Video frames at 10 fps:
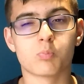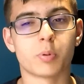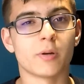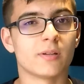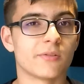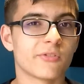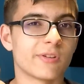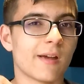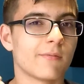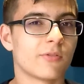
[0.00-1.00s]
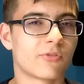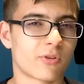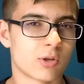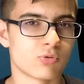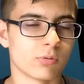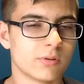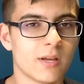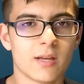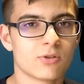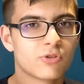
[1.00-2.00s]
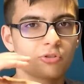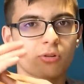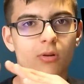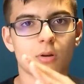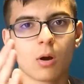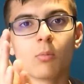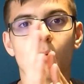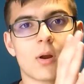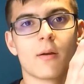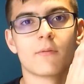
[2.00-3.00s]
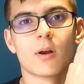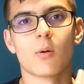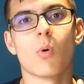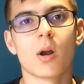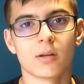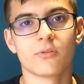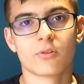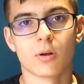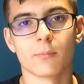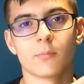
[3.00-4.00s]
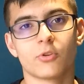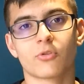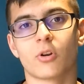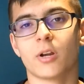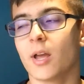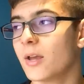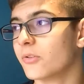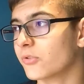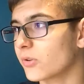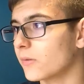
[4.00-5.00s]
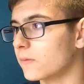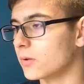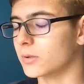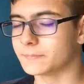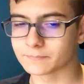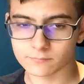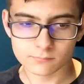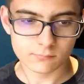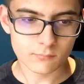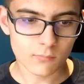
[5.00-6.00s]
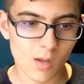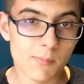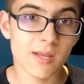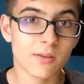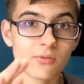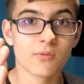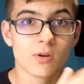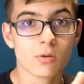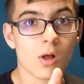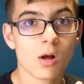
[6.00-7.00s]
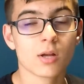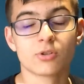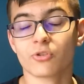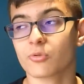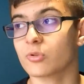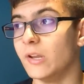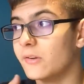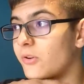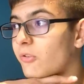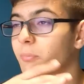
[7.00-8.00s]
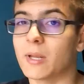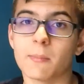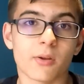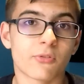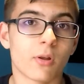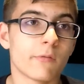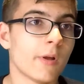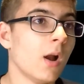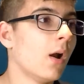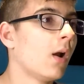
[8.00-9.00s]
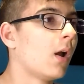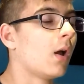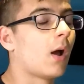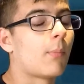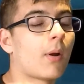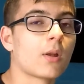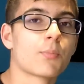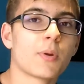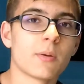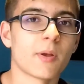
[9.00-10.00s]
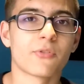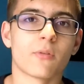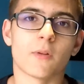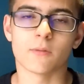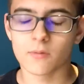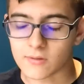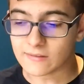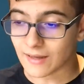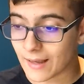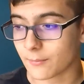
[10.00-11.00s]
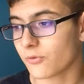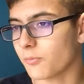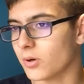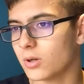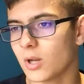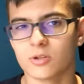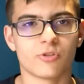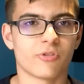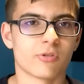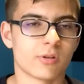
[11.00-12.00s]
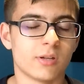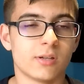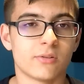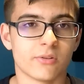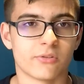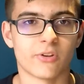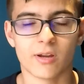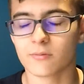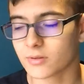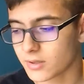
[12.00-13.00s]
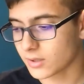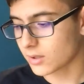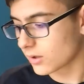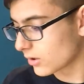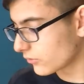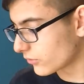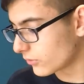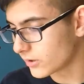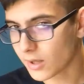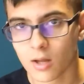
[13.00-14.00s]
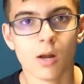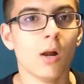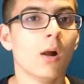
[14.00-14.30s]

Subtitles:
but it doesn't have a scheduled date. It's just going to come wherever I want it to come. Sorry, guys, for making this video long. I just needed to explain myself. I probably repeated myself like 50 times, but I just needed to say everything. So, yeah,